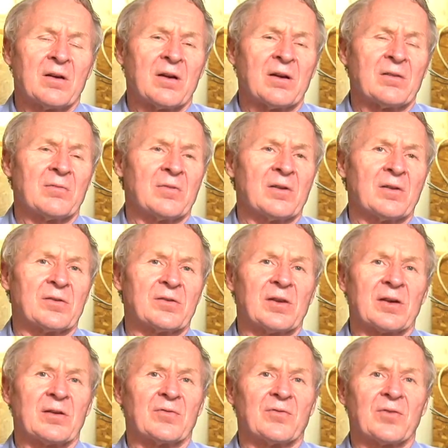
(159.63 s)
and the
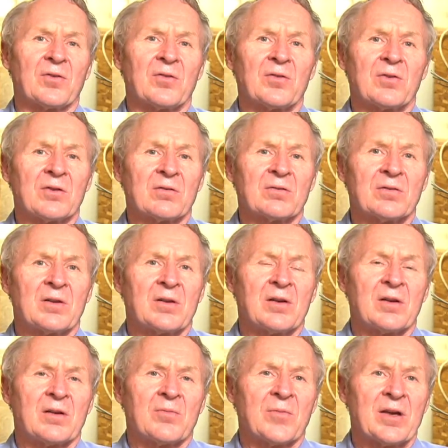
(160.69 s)
second floor
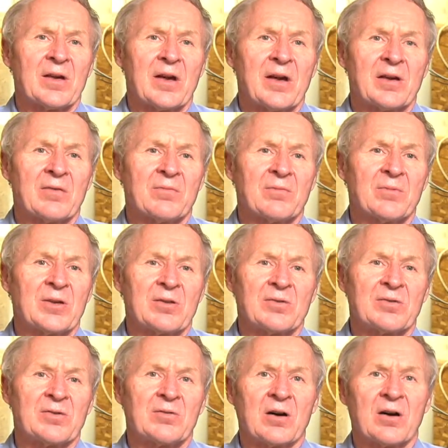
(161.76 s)
may be
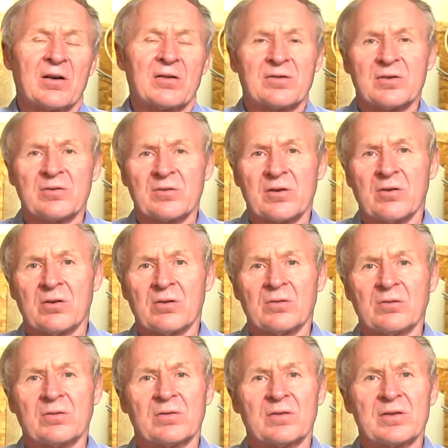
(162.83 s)
too hot or too
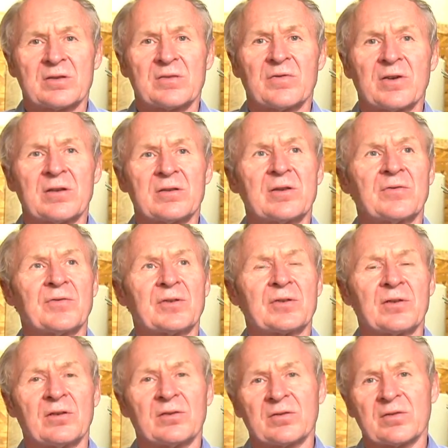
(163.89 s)
cold. It's very
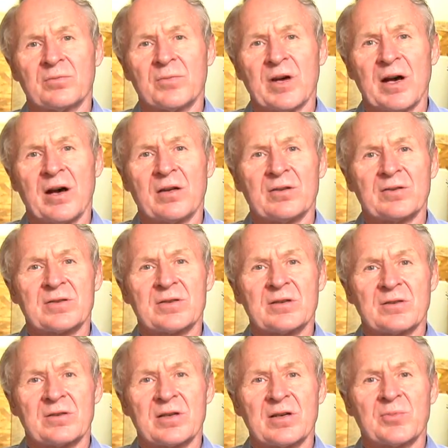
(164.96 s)
difficult to balance
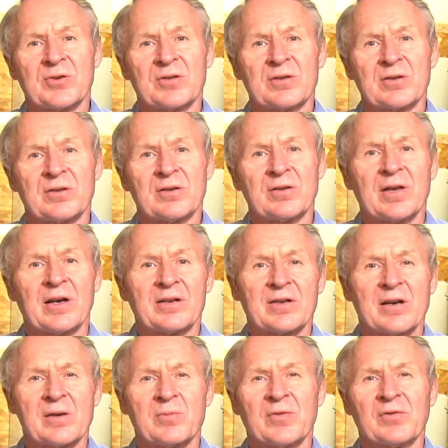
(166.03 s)
the temperature in that
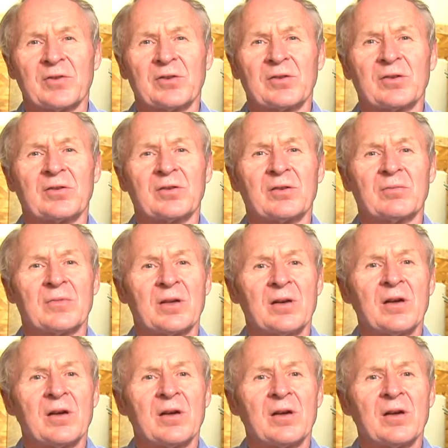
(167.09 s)
type of a system.